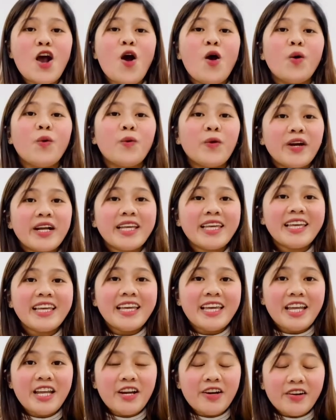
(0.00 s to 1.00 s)

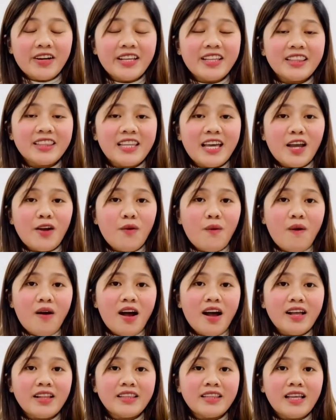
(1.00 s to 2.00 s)
working here in
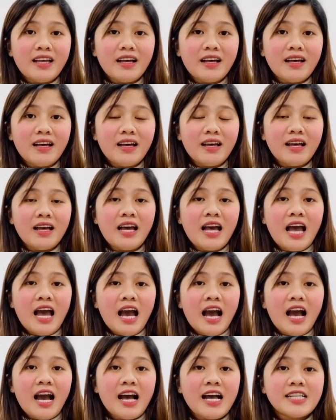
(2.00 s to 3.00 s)
Taiwan na
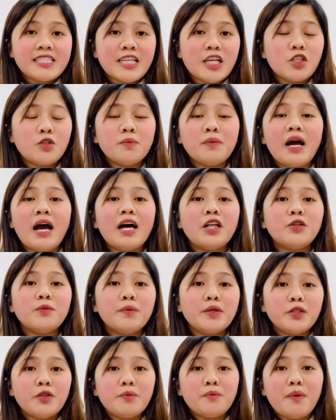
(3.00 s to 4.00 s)
ano
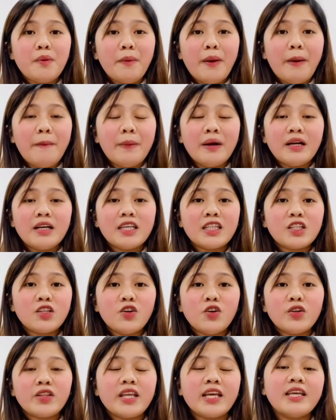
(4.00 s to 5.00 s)
man yung
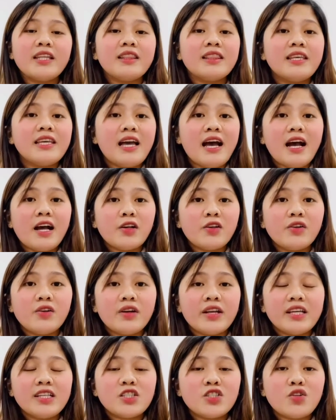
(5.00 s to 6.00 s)
mababanggit ko na hindi
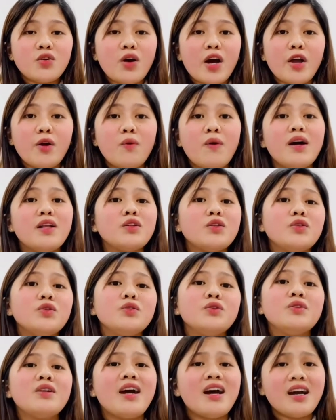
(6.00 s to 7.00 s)
accurate, so I want
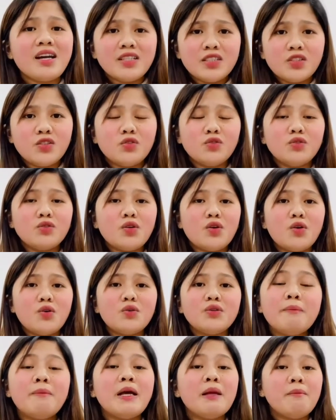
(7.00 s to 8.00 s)
you guys to
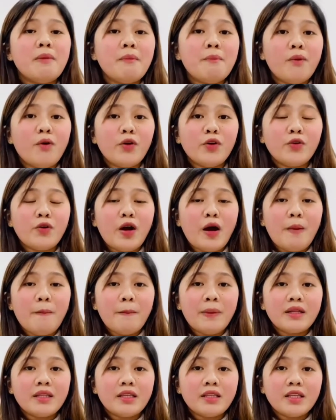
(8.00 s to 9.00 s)
know, iba iba po yung
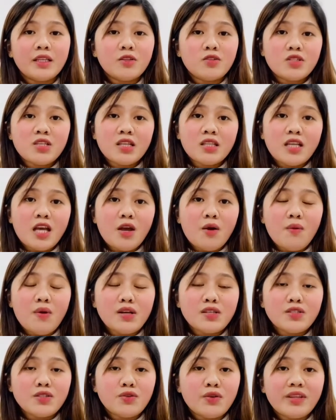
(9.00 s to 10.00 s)
company dito sa
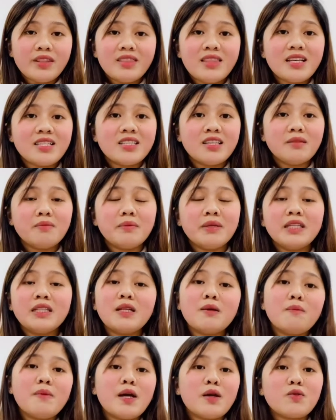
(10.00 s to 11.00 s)
Taiwan, so it doesn't
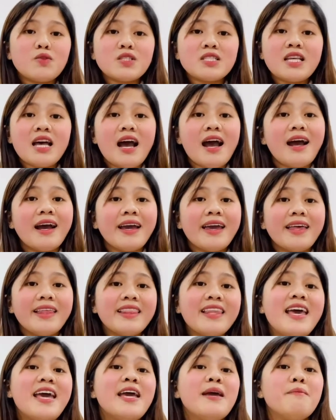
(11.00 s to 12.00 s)
mean na meron sa
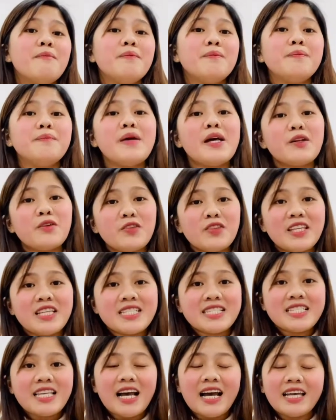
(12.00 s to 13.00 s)
akin, meron
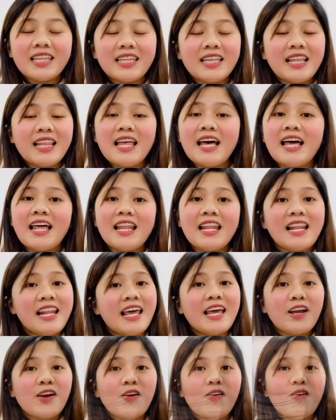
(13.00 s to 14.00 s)
din sa kanila. Like,